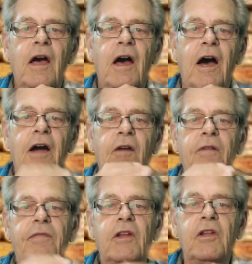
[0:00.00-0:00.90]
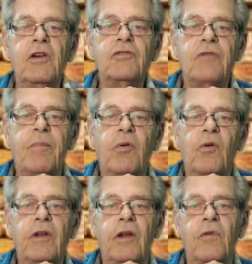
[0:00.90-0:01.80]
A horrific news
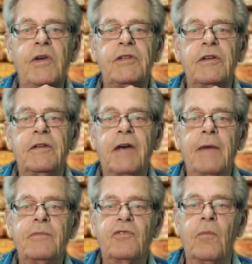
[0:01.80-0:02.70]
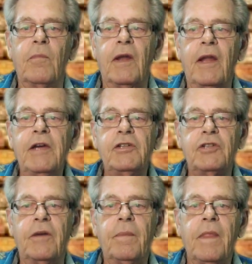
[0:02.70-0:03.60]
report in recent times from
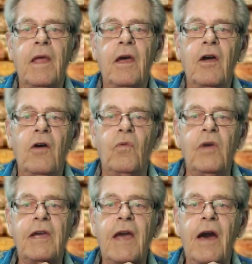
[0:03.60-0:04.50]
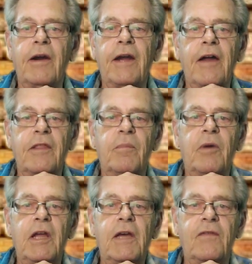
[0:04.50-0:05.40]
Malaysia recounted how the
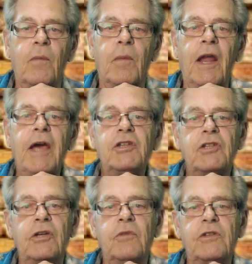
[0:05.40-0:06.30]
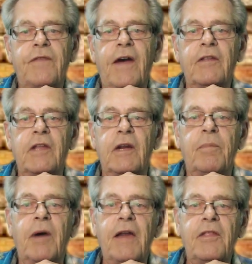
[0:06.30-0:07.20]
body of a Malaysian was found in a
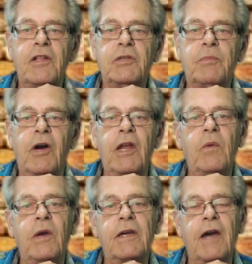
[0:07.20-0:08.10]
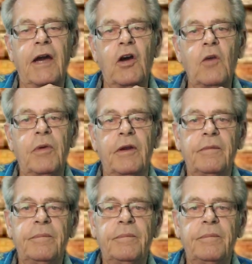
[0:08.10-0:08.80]
python's body when cut open.